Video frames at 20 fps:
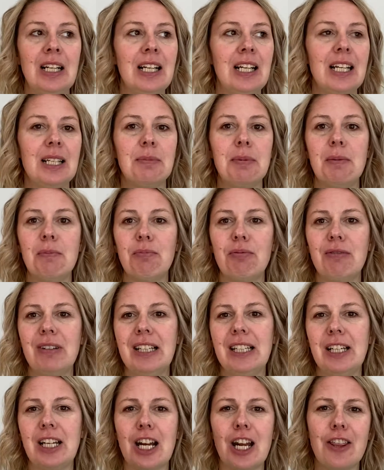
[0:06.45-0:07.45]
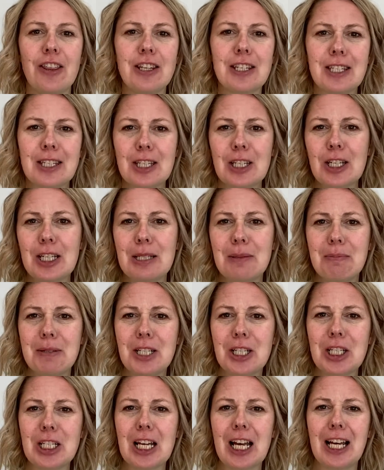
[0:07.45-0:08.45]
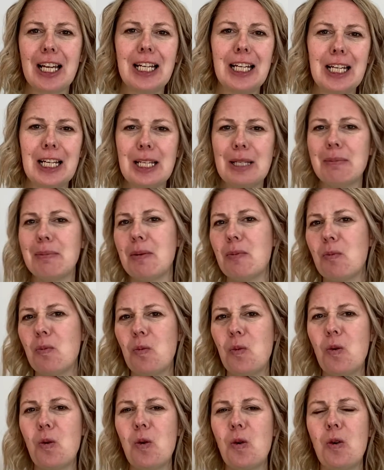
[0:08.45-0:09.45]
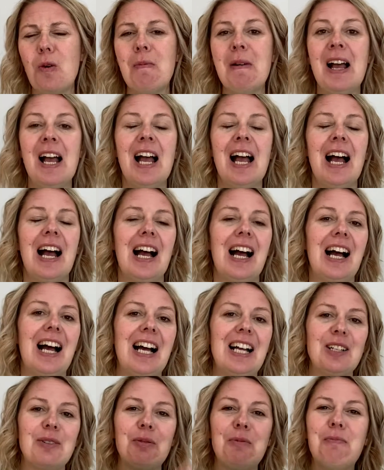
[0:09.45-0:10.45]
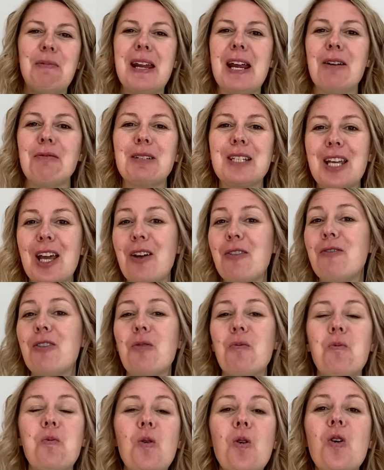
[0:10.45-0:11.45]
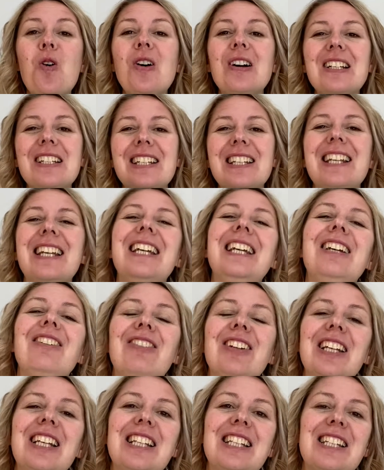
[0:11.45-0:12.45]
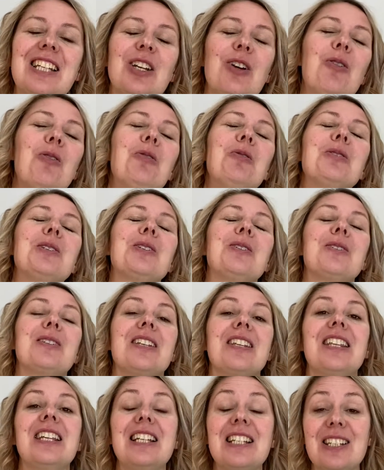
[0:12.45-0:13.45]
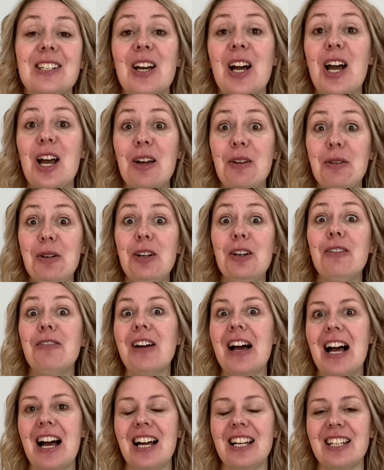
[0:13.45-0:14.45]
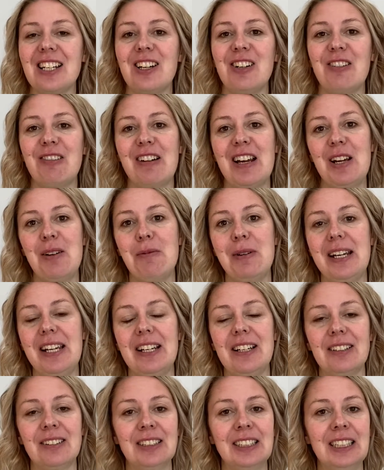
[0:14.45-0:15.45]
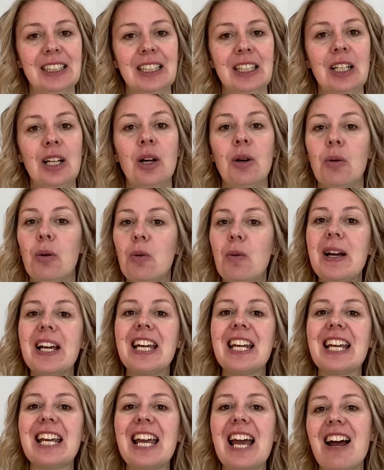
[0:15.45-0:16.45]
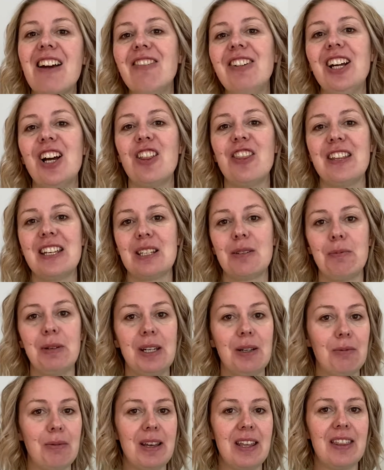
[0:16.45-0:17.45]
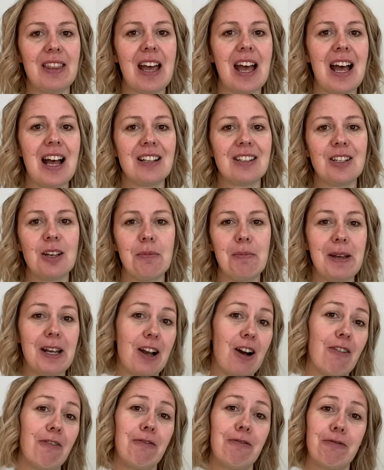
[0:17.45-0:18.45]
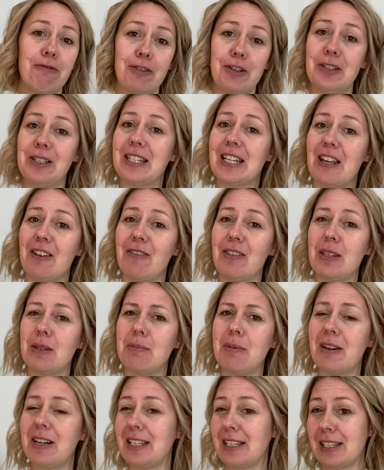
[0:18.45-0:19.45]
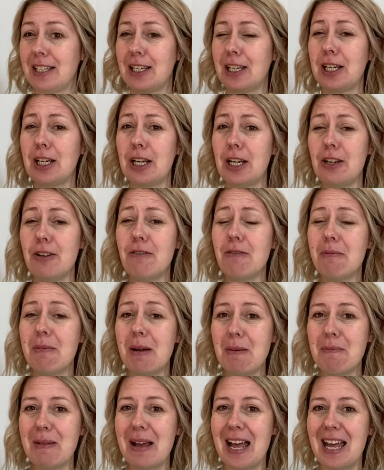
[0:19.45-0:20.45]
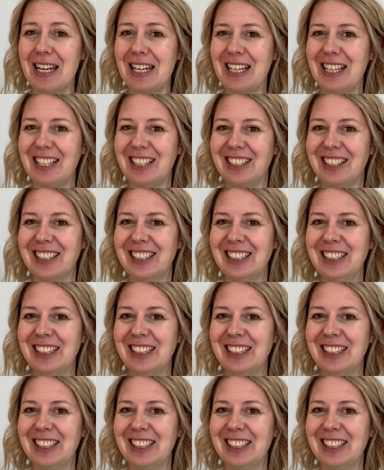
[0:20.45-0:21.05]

It's been brilliant and the sun has been shining, it's been warm, and we've been able to go for walks in the evenings and all sorts of things. So I hope you've had a great week. Well, we're going to carry on this week with our topic of fruits of the spirits. Can you remember any?